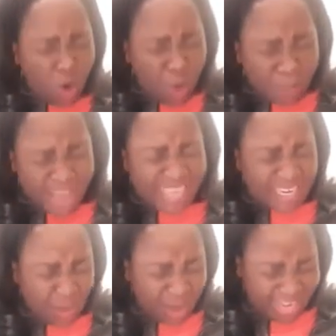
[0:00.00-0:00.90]
occupy
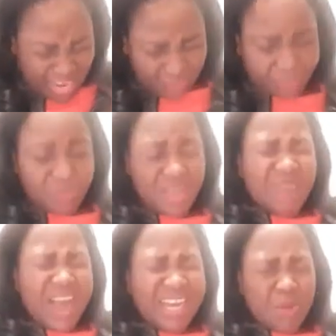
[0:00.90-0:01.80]
in our life,
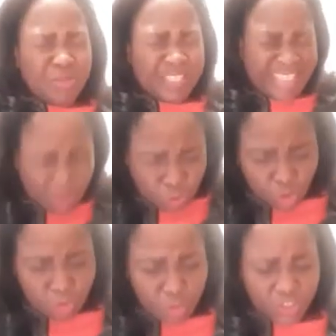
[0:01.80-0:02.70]
Father, we take
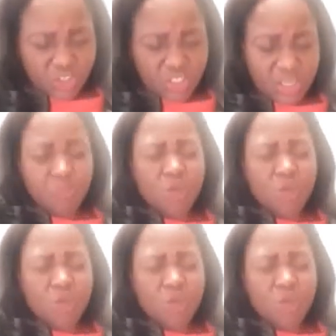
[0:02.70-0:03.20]
those positions.